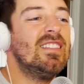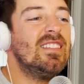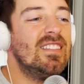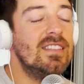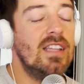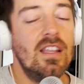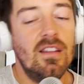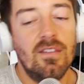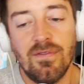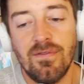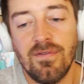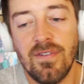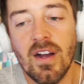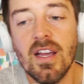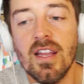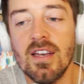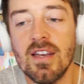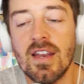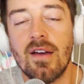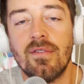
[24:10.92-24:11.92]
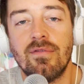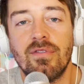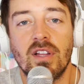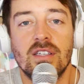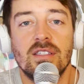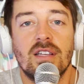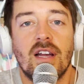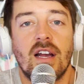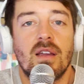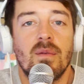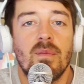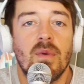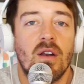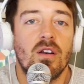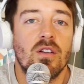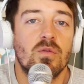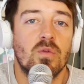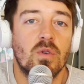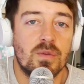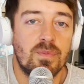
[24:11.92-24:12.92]
these fucking Netflix
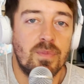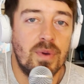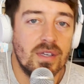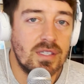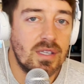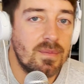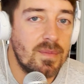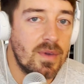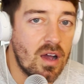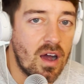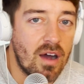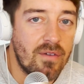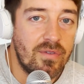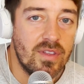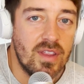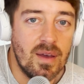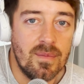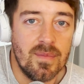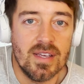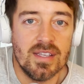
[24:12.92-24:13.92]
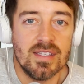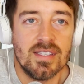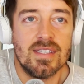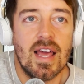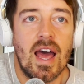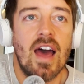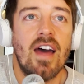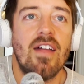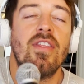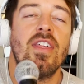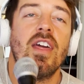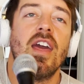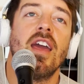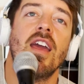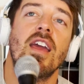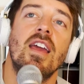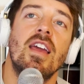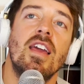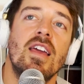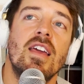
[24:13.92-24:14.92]
documentaries, what's pissing me off with them is that
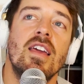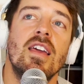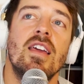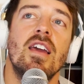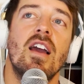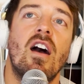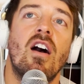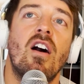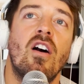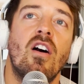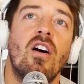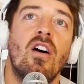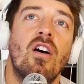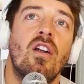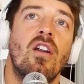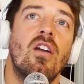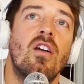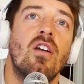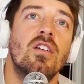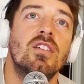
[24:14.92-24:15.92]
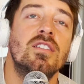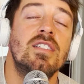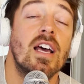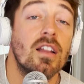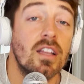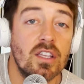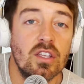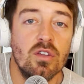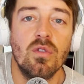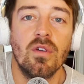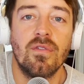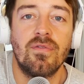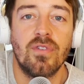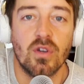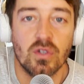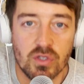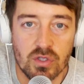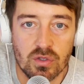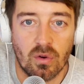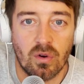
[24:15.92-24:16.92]
they are telling you the
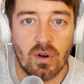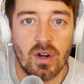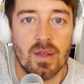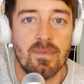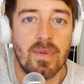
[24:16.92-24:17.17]
full story.